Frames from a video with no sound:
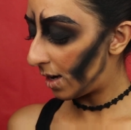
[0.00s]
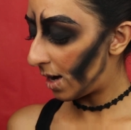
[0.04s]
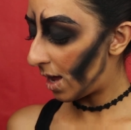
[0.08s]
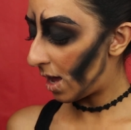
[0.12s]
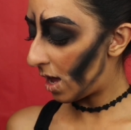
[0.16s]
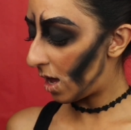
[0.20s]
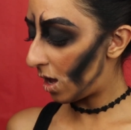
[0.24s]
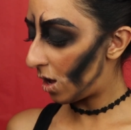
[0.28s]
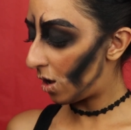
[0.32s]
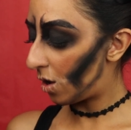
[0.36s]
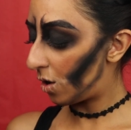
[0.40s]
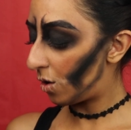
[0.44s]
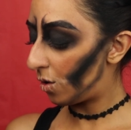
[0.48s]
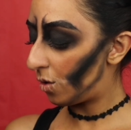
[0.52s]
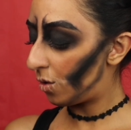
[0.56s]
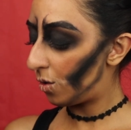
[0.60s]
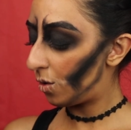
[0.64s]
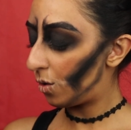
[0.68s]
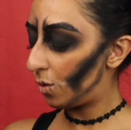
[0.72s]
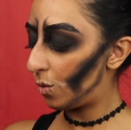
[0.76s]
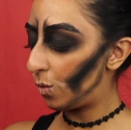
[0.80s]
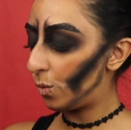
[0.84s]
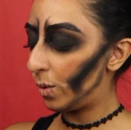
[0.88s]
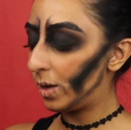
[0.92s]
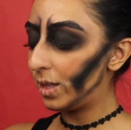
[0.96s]
And now
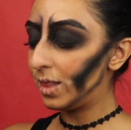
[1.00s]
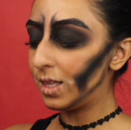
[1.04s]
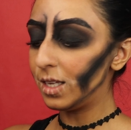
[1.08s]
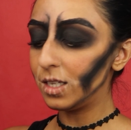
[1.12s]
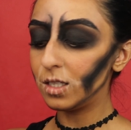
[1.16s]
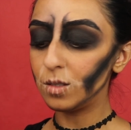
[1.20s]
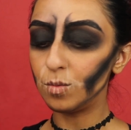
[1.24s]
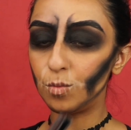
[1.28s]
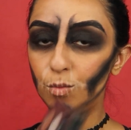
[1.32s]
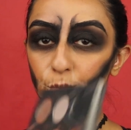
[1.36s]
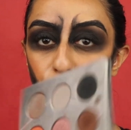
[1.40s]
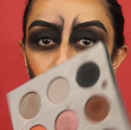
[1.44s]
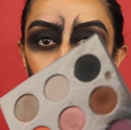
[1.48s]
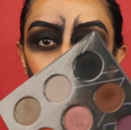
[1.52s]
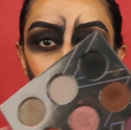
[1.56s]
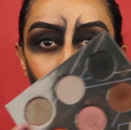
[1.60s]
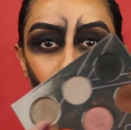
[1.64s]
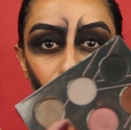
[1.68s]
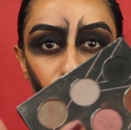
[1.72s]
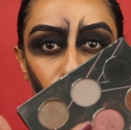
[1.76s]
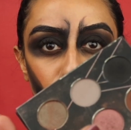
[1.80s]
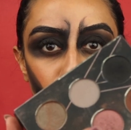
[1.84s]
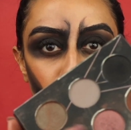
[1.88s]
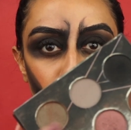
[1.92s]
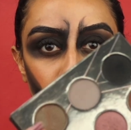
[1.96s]
with this
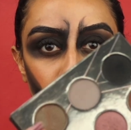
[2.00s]
brown